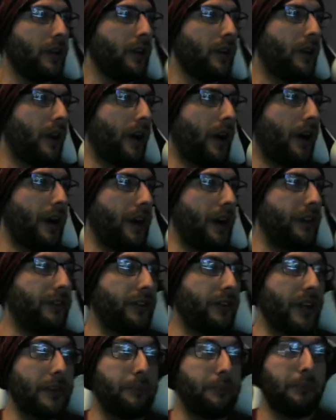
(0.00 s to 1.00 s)
All right,
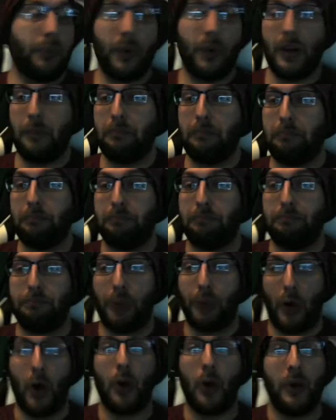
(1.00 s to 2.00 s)
so that's pretty
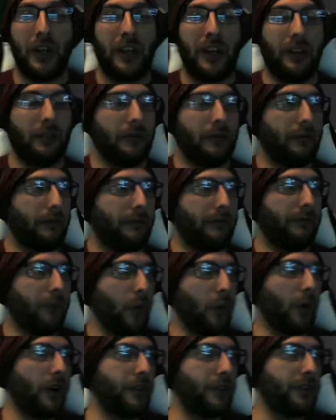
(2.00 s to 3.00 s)
Brody.
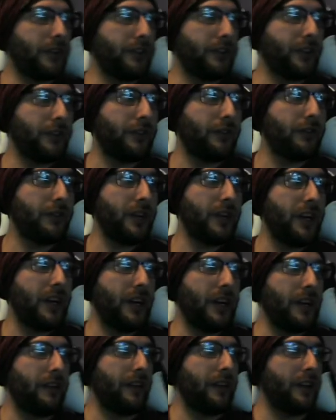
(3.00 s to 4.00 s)
400. So there's three
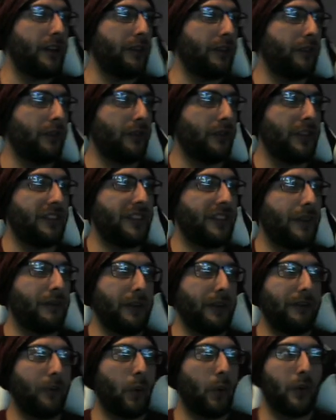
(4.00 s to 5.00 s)
here, then there's
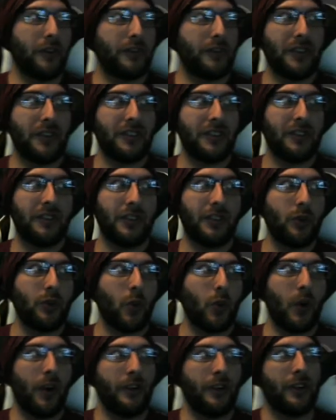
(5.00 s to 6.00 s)
374. So that's additional
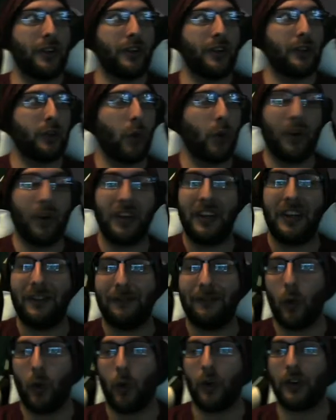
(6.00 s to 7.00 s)

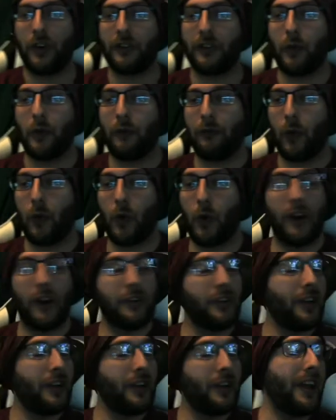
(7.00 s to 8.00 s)
124. So
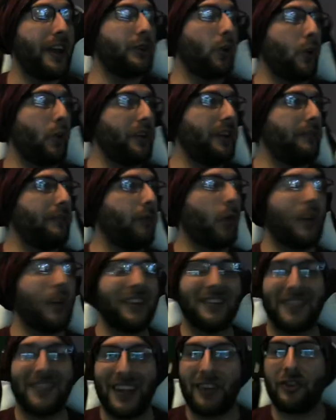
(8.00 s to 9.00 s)
424
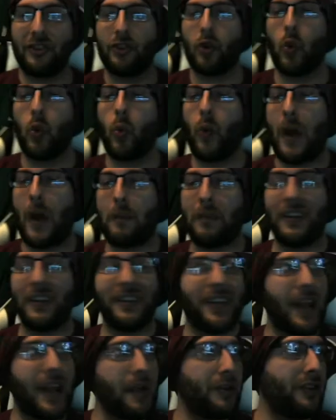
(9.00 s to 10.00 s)
additional weapon
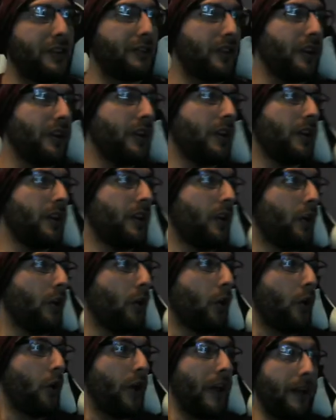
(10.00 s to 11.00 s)
damage.
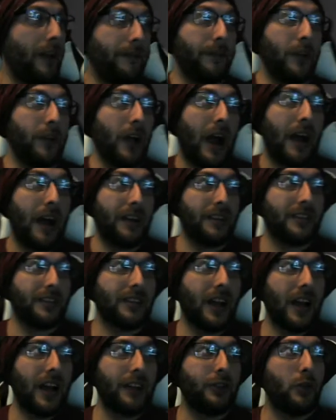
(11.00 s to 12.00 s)
If I
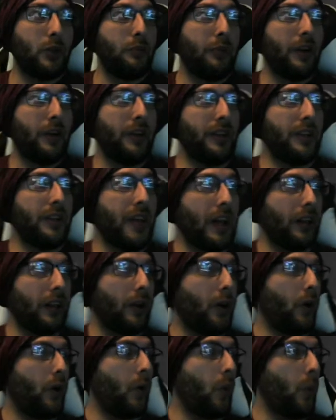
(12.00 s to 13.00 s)
decide to put
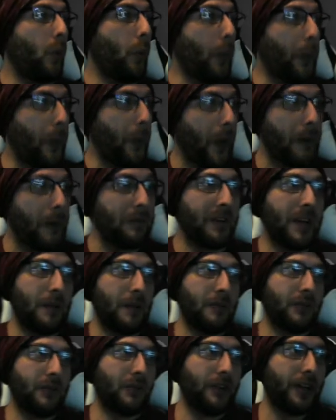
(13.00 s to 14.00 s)
yellow weapon
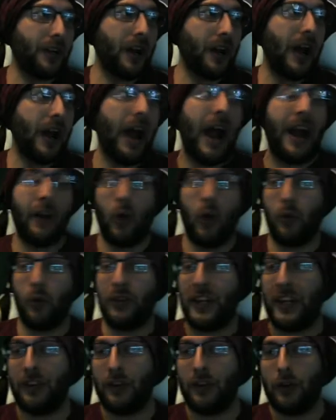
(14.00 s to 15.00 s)
damage on here, I don't
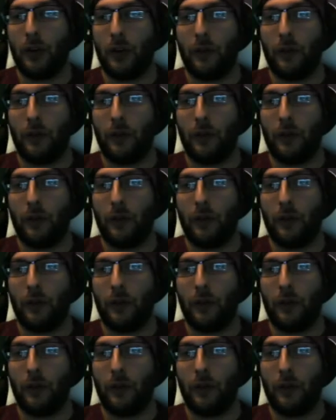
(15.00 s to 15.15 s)
need to.